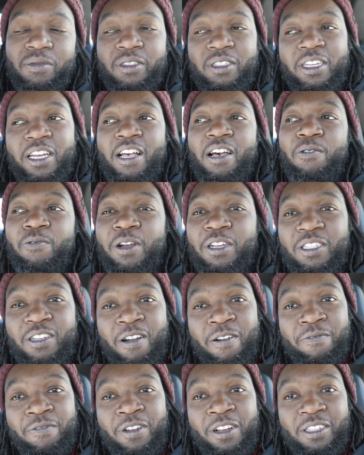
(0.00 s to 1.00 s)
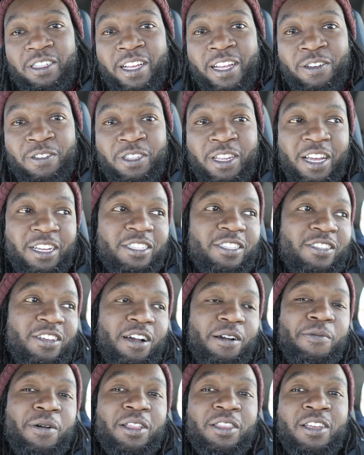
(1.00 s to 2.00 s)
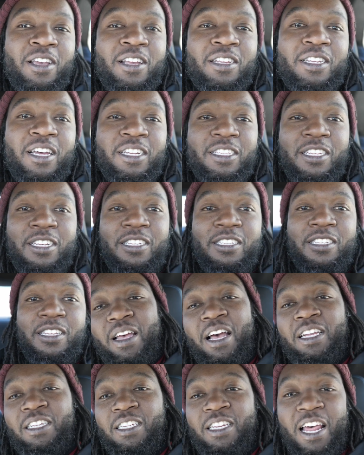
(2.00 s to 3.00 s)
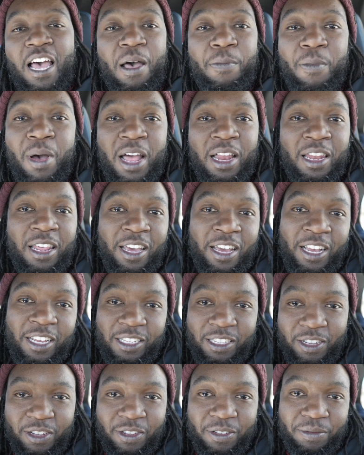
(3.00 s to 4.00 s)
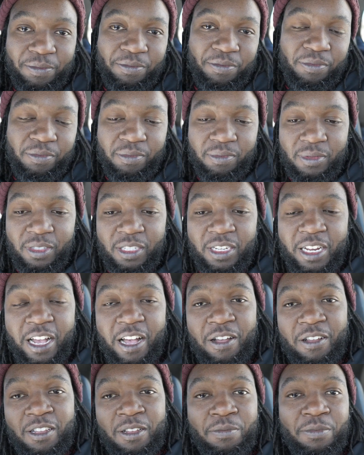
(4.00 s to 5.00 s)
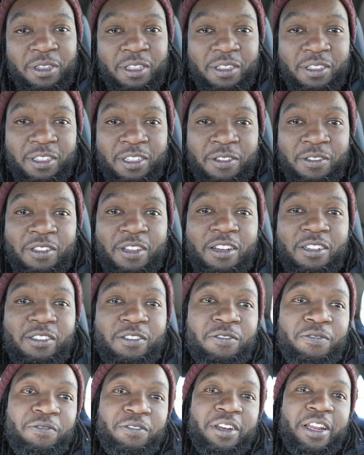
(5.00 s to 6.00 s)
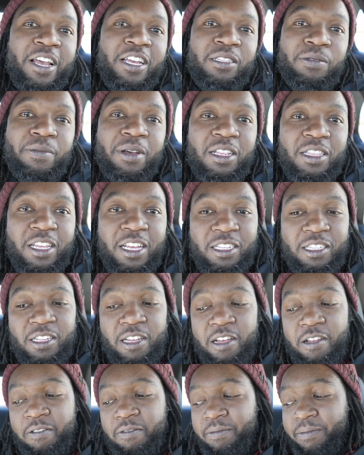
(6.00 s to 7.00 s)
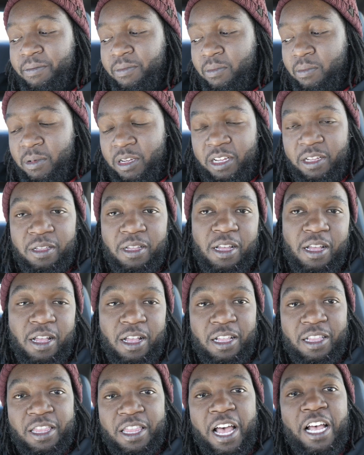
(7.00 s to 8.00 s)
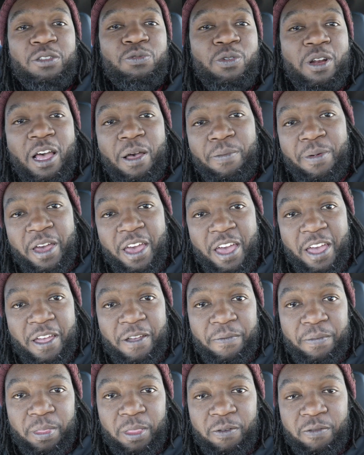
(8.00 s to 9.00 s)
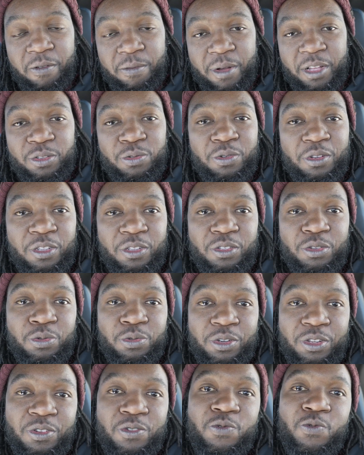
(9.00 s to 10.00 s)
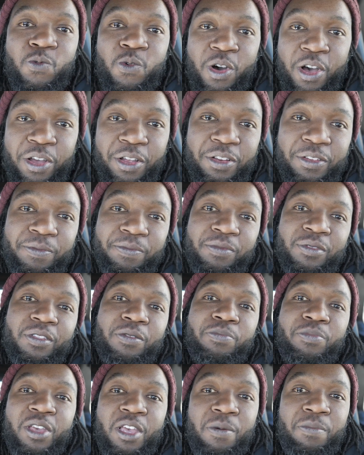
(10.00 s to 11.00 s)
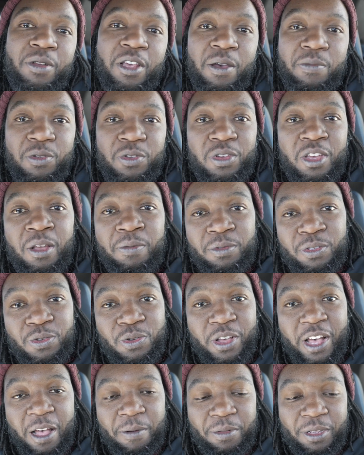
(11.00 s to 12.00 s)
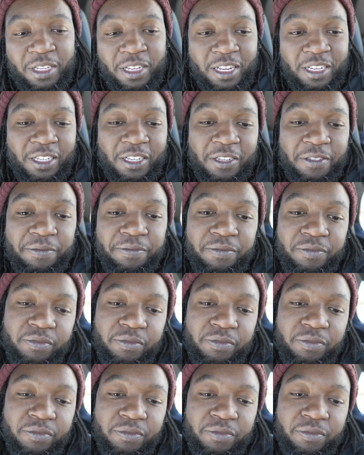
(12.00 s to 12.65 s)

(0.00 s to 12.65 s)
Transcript: Check out Race Car Friends channel. He likes to talk about things like this. That's not my lane, so check out him. He'll talk to you for days about that stuff. But that's what I paid for my 2021 BMW M2 Competition.